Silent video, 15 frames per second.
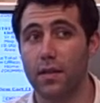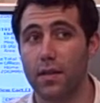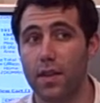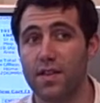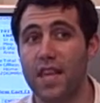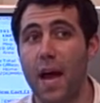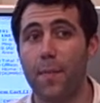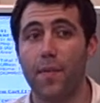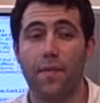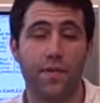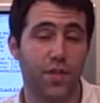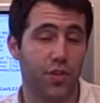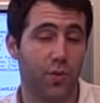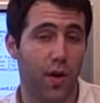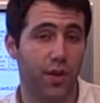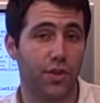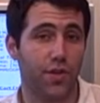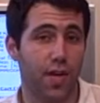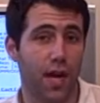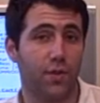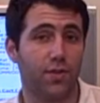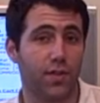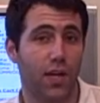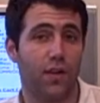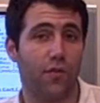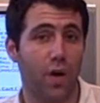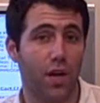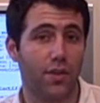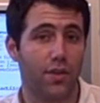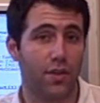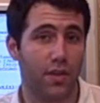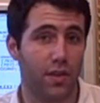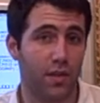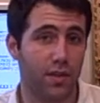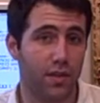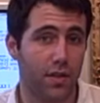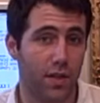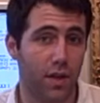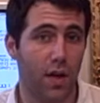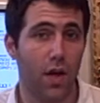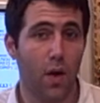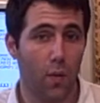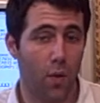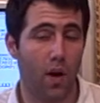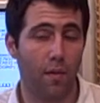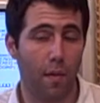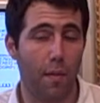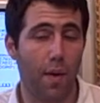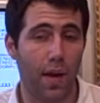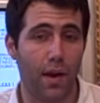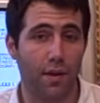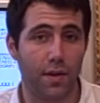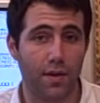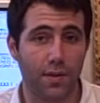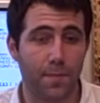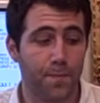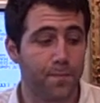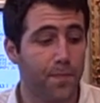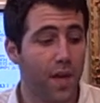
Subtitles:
the depth of the situation outside of Washington, D.C., one of my main areas.